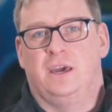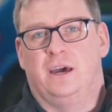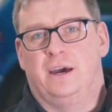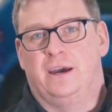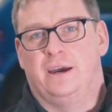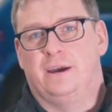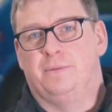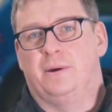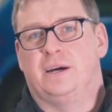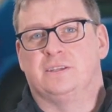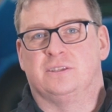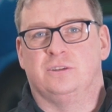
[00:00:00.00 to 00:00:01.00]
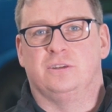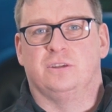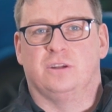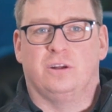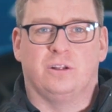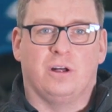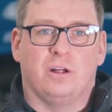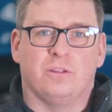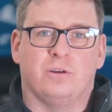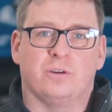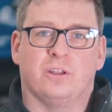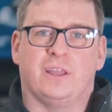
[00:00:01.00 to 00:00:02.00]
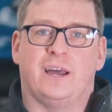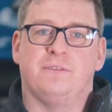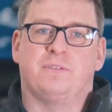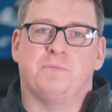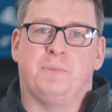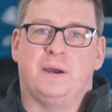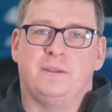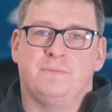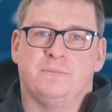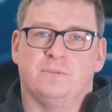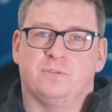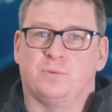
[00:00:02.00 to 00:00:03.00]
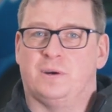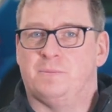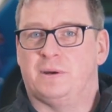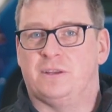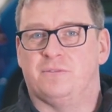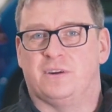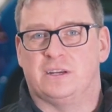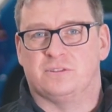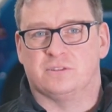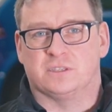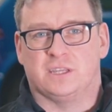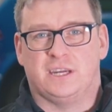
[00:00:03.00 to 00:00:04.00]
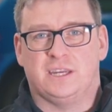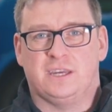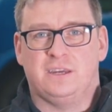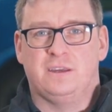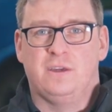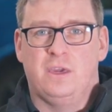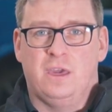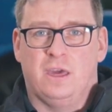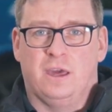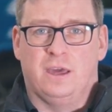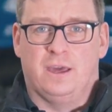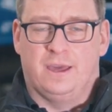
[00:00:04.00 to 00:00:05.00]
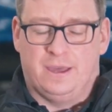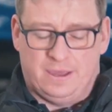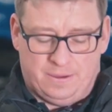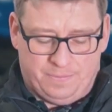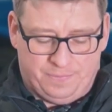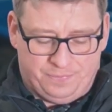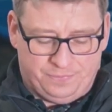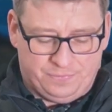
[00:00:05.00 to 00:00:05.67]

It has a longer lifespan, that's why manufacturers like it. And